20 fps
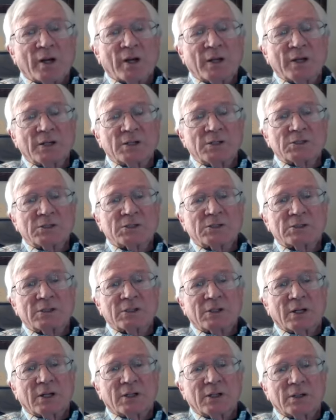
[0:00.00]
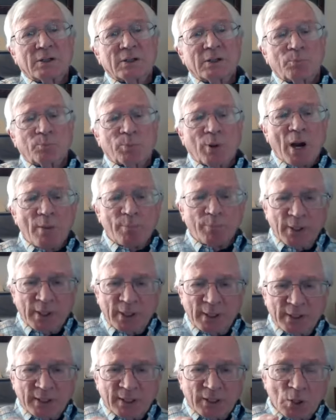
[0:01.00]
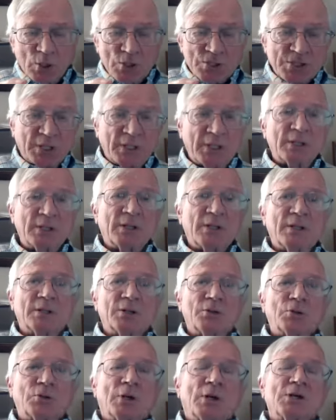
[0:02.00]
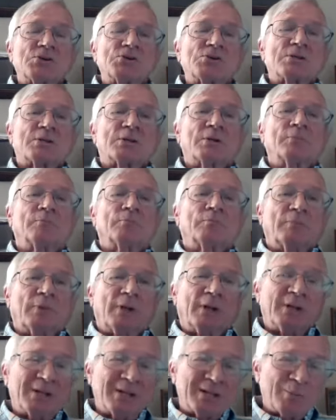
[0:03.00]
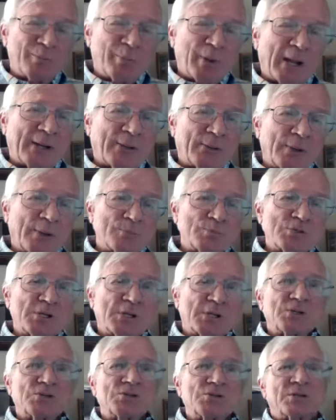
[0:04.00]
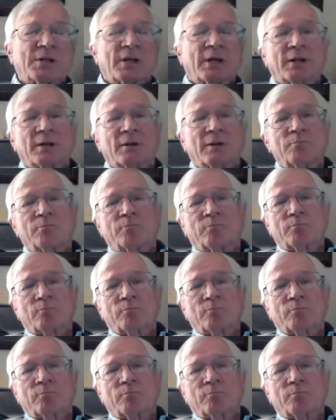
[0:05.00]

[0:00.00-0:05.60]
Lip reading: Is the property that goes into the trust, into the bankruptcy estate,